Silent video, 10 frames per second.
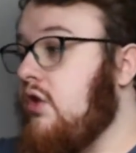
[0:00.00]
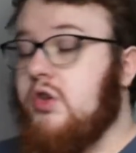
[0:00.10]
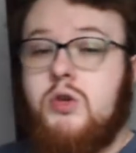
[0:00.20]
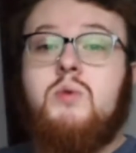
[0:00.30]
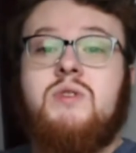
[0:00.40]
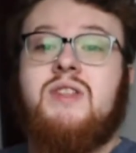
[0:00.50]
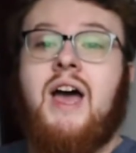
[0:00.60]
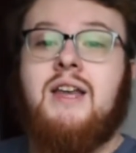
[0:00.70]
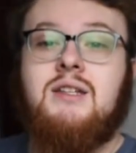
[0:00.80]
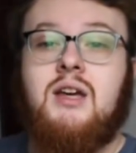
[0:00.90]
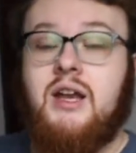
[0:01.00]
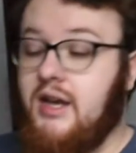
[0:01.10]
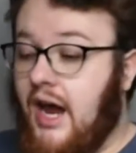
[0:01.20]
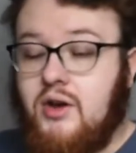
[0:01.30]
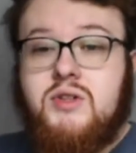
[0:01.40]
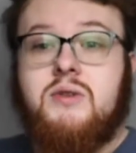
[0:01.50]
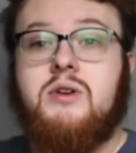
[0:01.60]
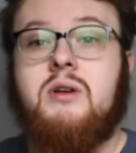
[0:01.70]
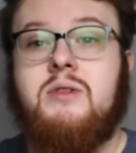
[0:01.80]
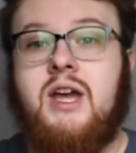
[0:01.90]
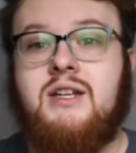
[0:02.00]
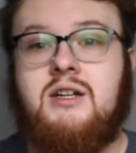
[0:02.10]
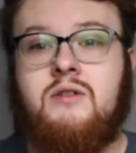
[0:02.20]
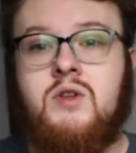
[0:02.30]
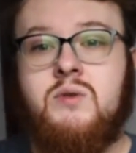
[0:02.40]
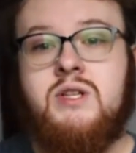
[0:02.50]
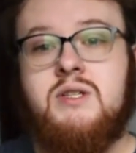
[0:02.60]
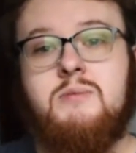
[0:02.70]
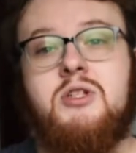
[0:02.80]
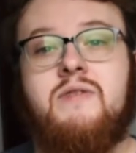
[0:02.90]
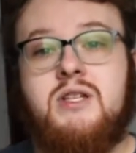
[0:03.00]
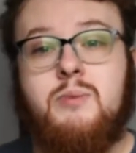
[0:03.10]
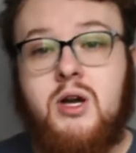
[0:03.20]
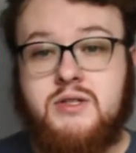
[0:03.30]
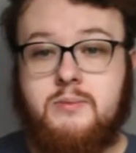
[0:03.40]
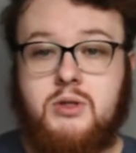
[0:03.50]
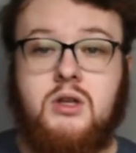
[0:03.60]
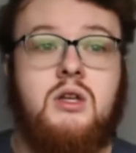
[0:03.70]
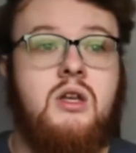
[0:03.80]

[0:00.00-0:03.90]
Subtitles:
use that. And I also agree with the idea of using as much of it as possible.